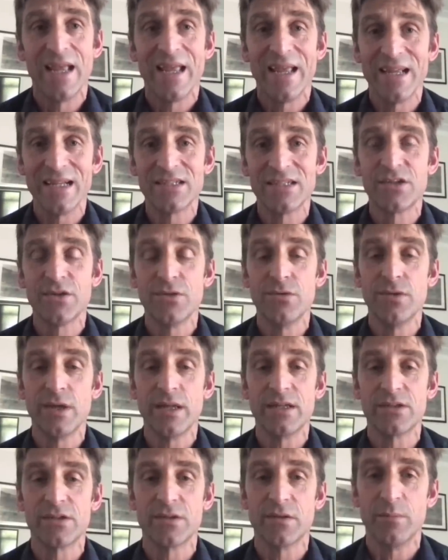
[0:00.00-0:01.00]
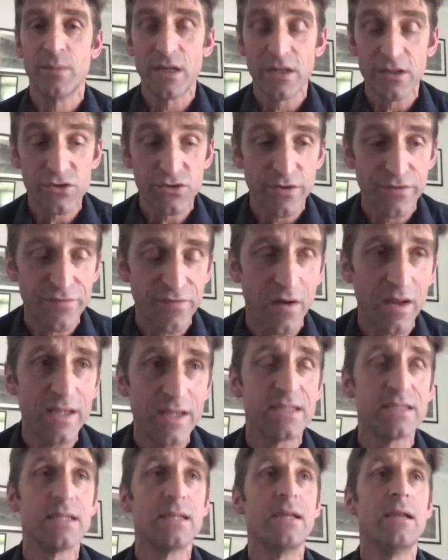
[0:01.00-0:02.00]
into the military
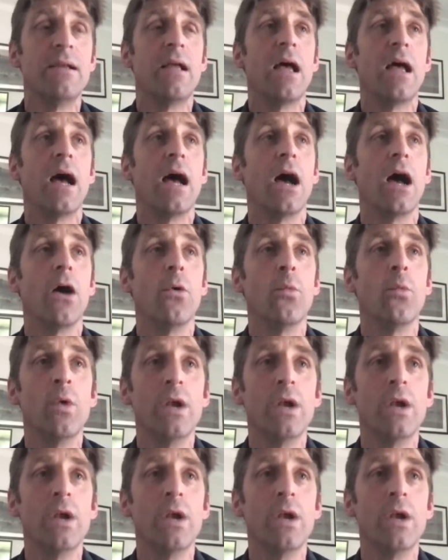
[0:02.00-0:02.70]
fight. The